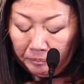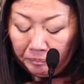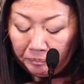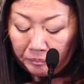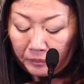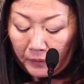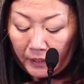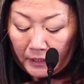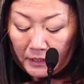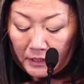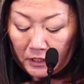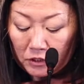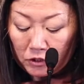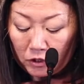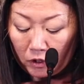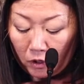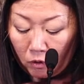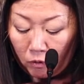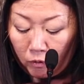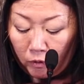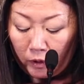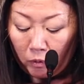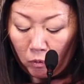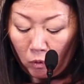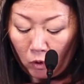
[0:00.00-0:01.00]
is its own
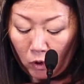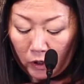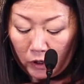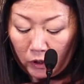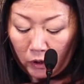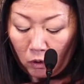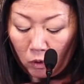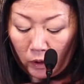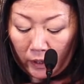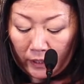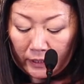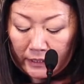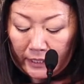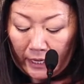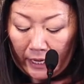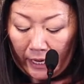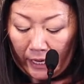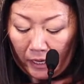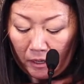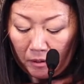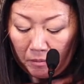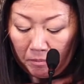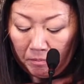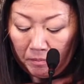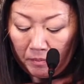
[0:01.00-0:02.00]
reward, according to
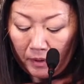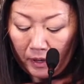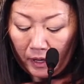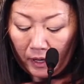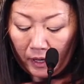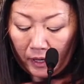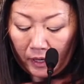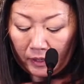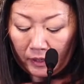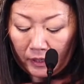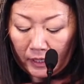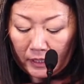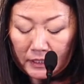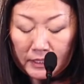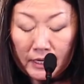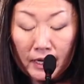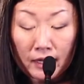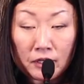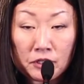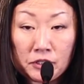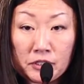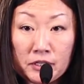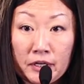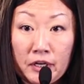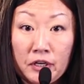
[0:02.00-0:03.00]
him, and that
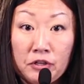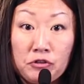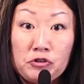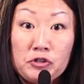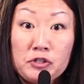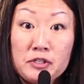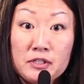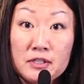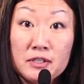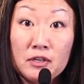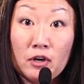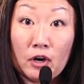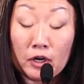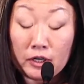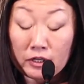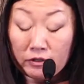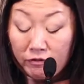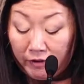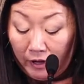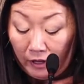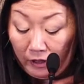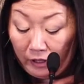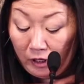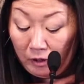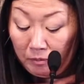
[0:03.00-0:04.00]
talents and interests are
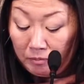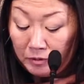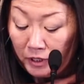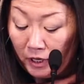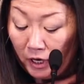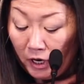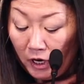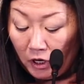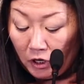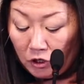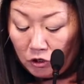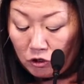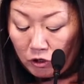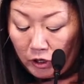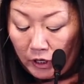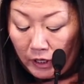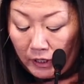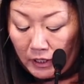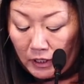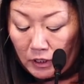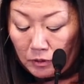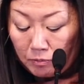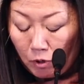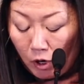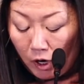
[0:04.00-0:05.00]
developed during
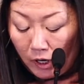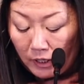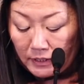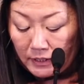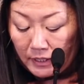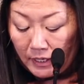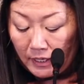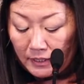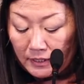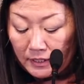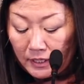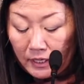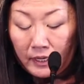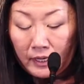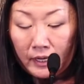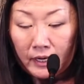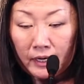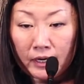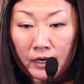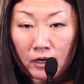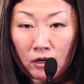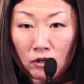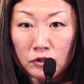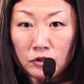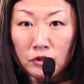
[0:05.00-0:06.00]
this process, and that
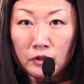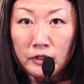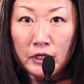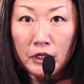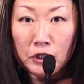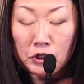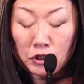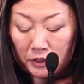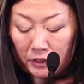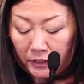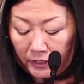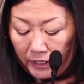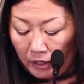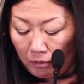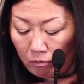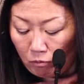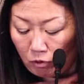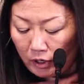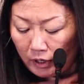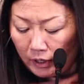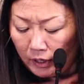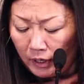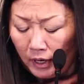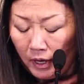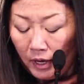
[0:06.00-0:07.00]
it also teaches
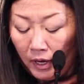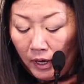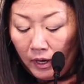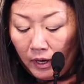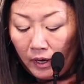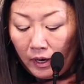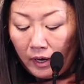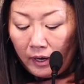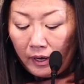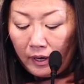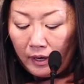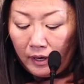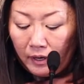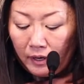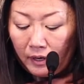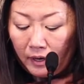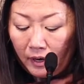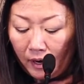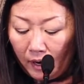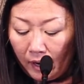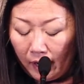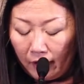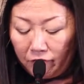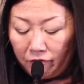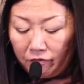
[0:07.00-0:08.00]
teamwork. And
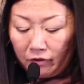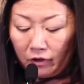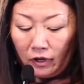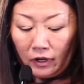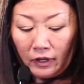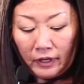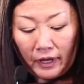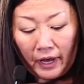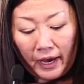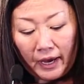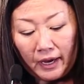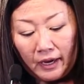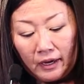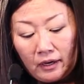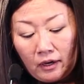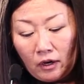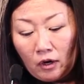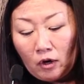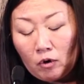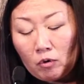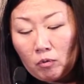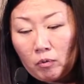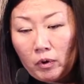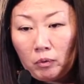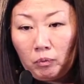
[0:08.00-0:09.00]
I feel like
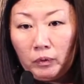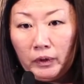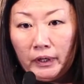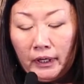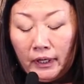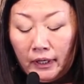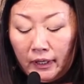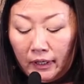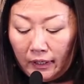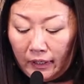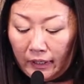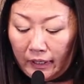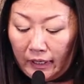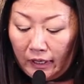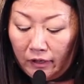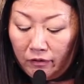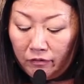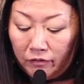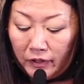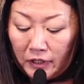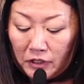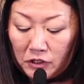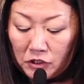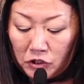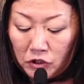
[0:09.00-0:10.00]
when we give
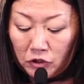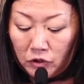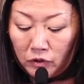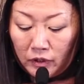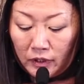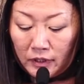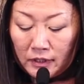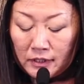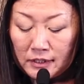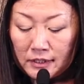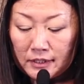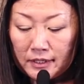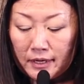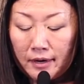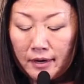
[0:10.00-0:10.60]
these students